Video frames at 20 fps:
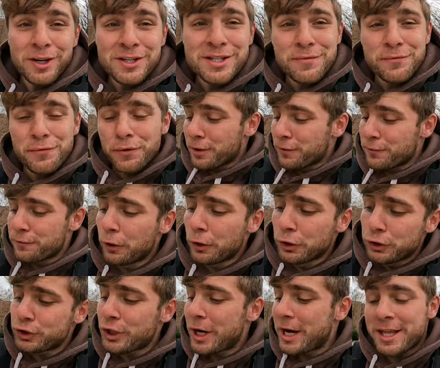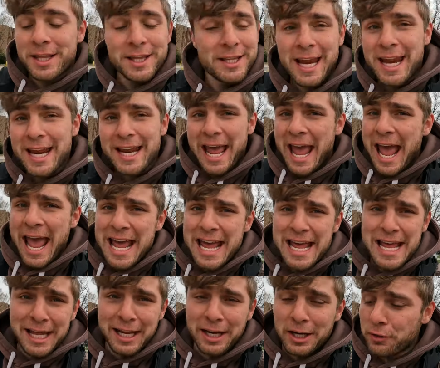hunting for our first shiny today
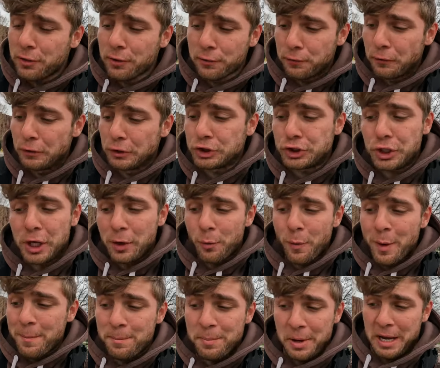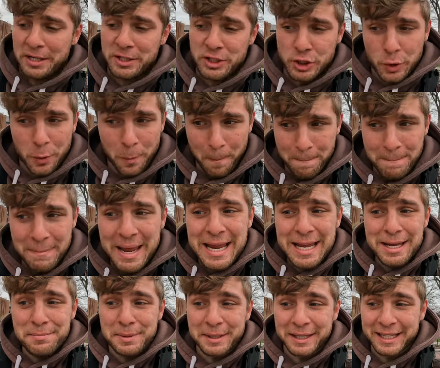and the first shiny wimpod, so
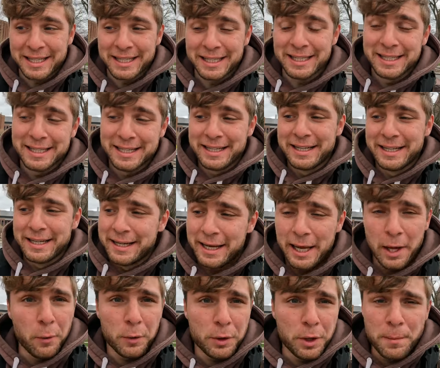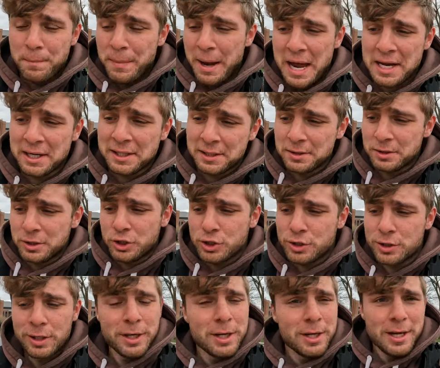maybe it would combine and
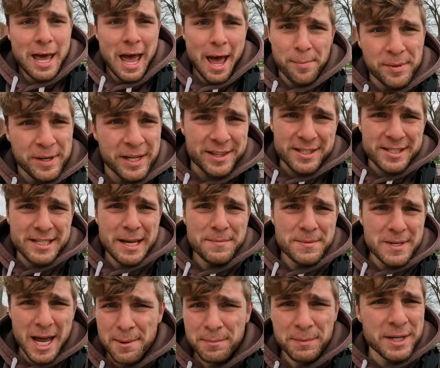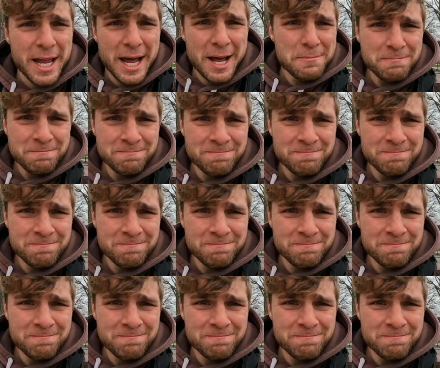just happen at the same time, but now.